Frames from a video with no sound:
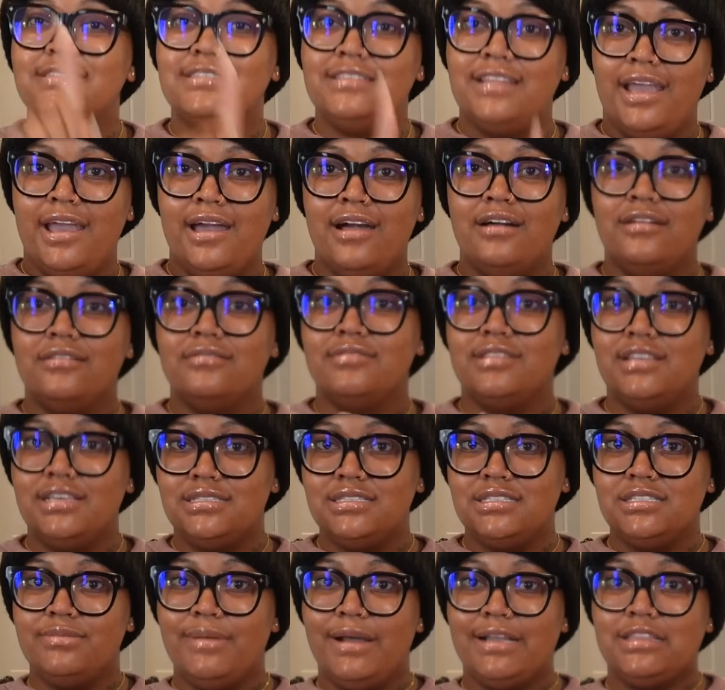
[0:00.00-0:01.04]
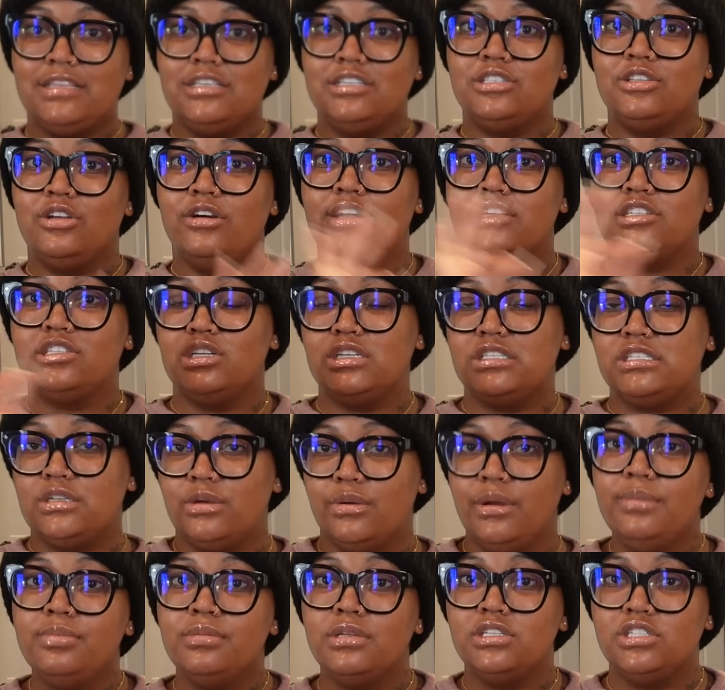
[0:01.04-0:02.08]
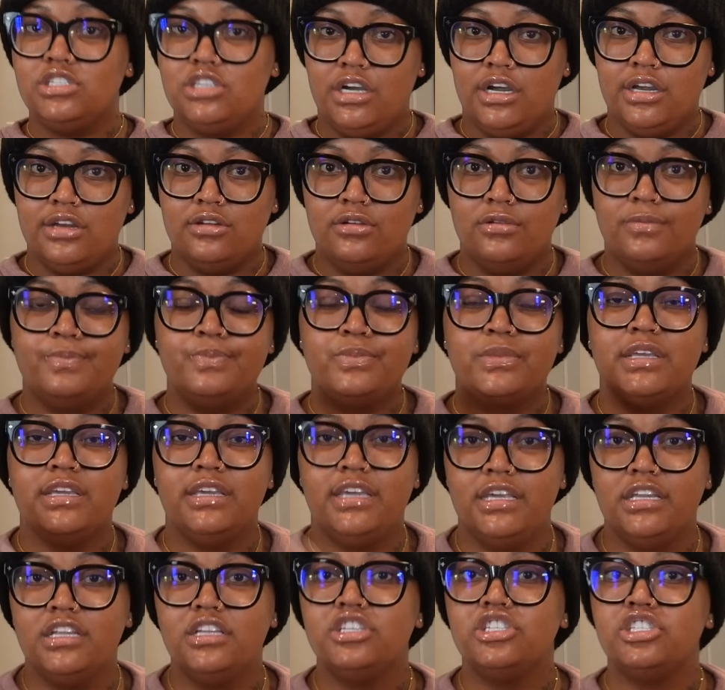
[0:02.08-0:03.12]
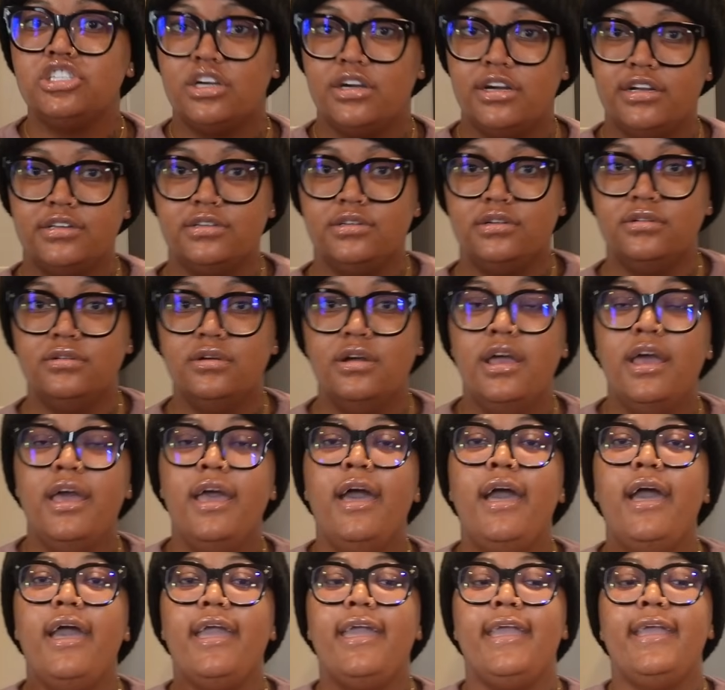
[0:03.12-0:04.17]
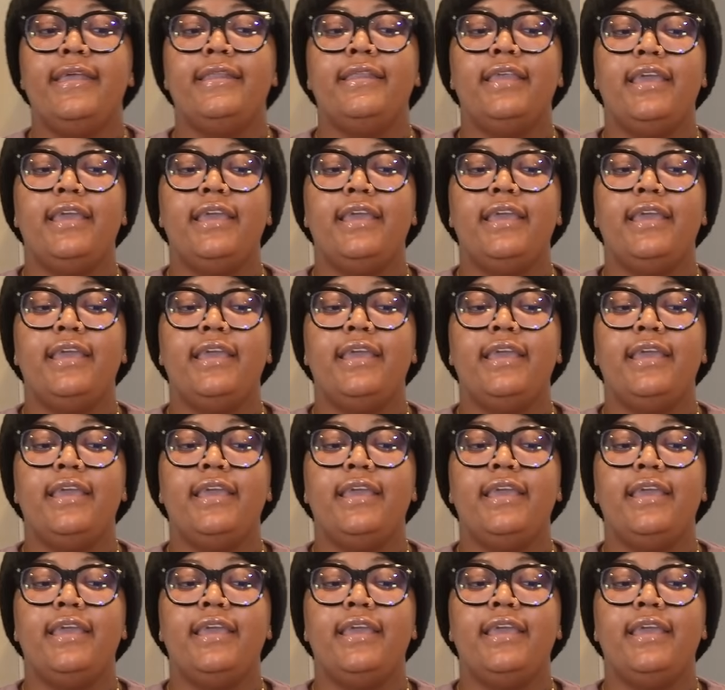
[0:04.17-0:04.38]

now this is about to start your scripting journal. Get a journal, and